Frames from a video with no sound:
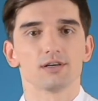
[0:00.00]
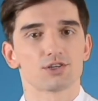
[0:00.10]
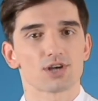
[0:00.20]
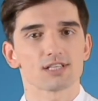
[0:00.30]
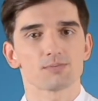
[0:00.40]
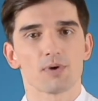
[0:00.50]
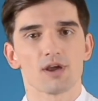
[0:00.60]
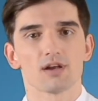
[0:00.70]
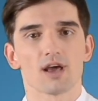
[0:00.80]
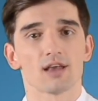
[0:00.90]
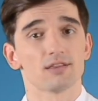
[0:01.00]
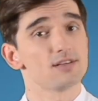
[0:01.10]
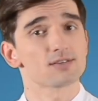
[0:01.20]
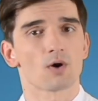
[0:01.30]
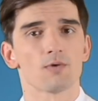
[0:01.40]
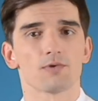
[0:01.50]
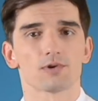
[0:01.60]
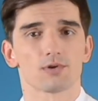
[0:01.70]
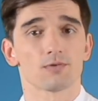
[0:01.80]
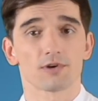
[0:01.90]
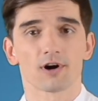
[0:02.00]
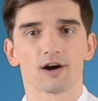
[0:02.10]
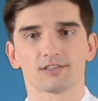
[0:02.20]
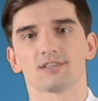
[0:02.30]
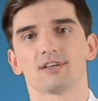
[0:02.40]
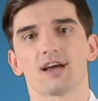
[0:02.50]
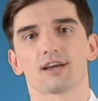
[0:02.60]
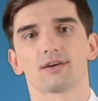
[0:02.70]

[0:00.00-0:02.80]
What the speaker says: chest pain and discomfort of a heart attack.